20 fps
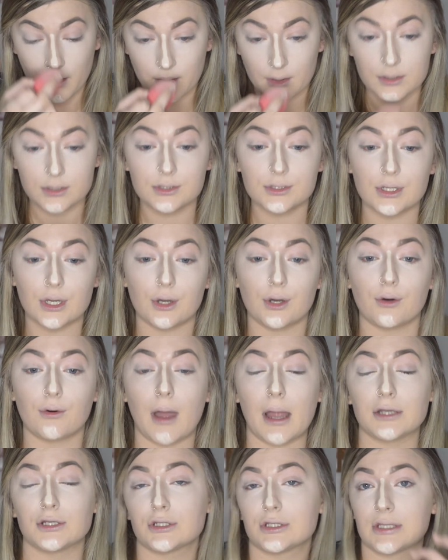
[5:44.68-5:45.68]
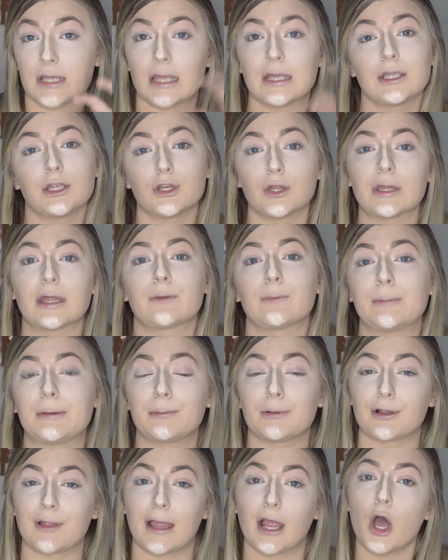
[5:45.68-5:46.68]
so I just say, you know, like, when
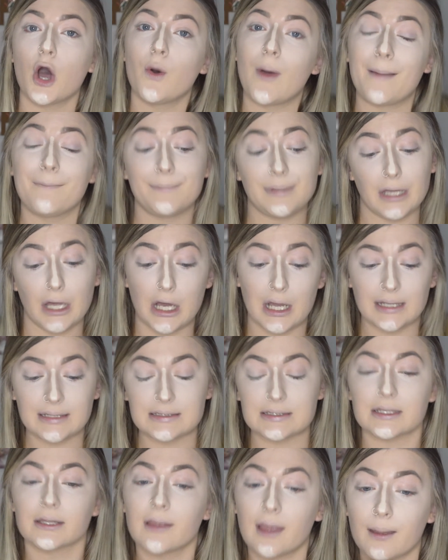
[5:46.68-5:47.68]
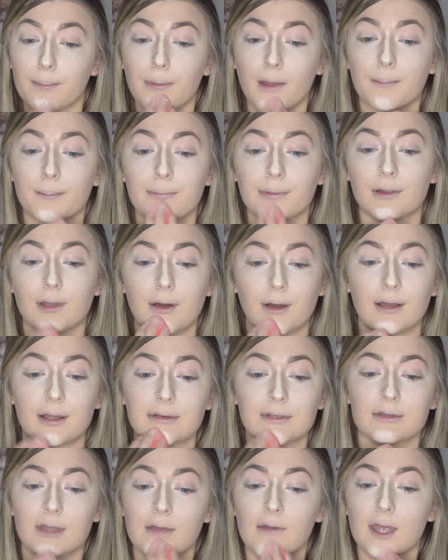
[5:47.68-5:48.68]
people are like, oh, I'm blonde. Yep, I'm blonde.